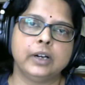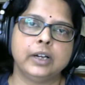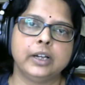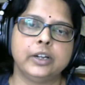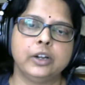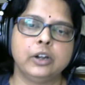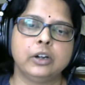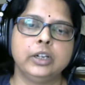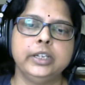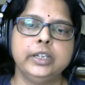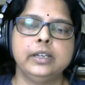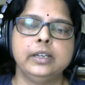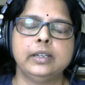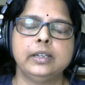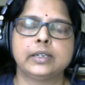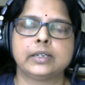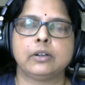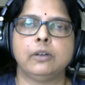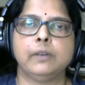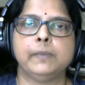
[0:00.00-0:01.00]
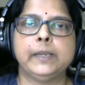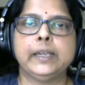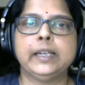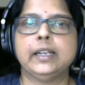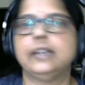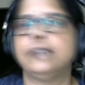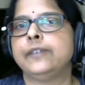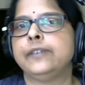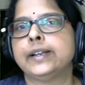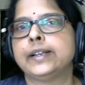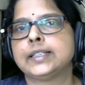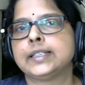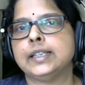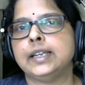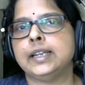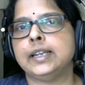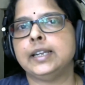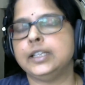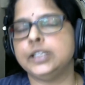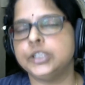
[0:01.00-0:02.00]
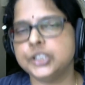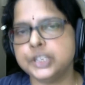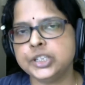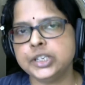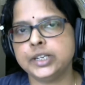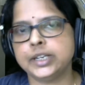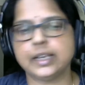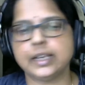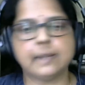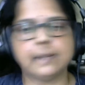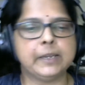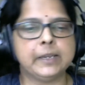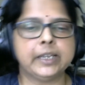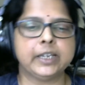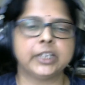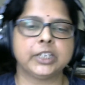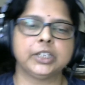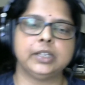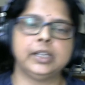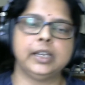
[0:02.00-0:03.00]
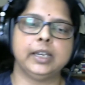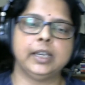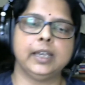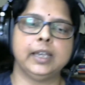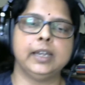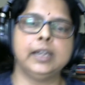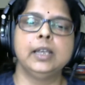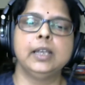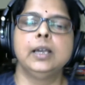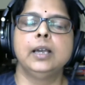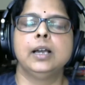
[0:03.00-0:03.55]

nonlinear optical effects in an engineering application, again